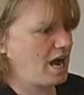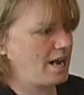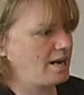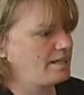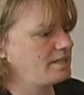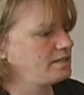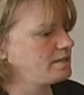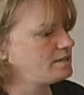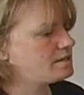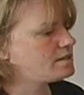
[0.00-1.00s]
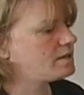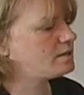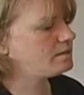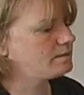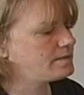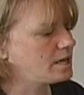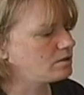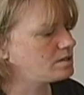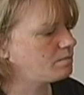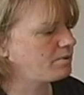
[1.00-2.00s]
And this is the
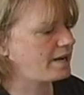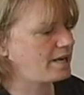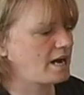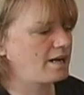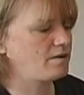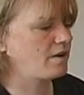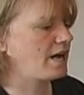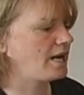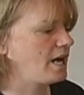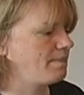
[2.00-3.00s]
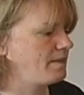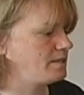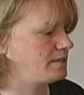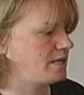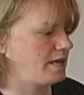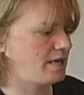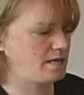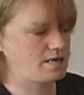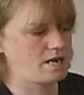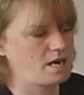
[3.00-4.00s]
Delta brand. I don't know. I got this
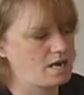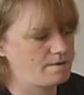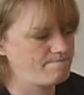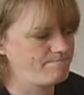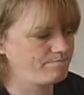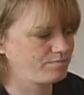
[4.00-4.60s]
at, I